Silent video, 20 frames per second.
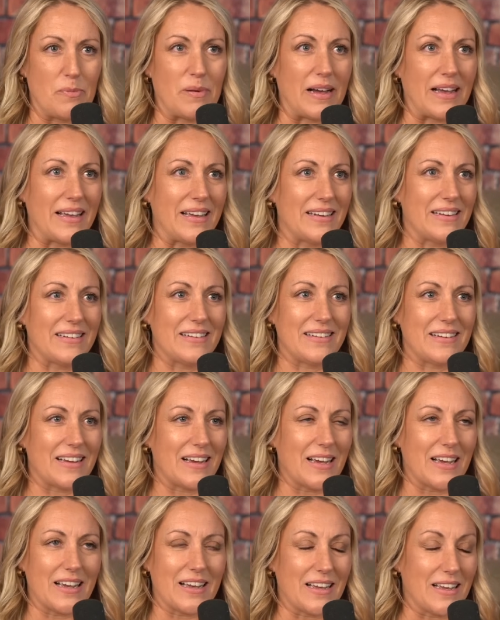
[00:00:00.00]
But
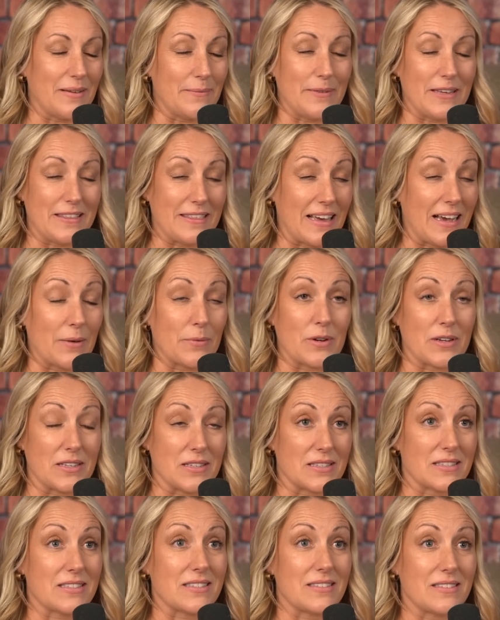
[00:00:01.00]
I mean, that
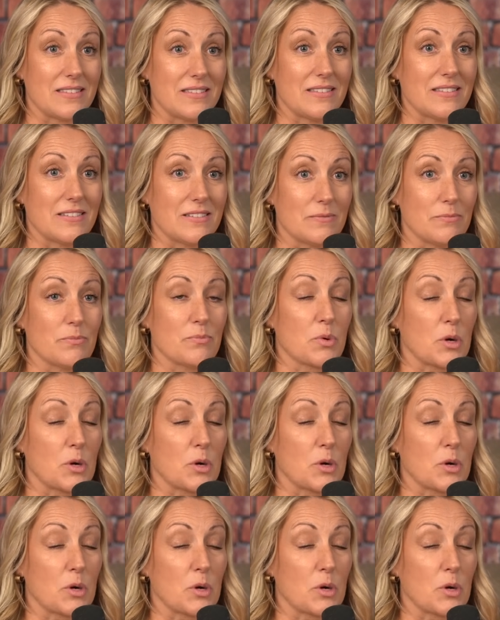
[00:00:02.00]
was yeah.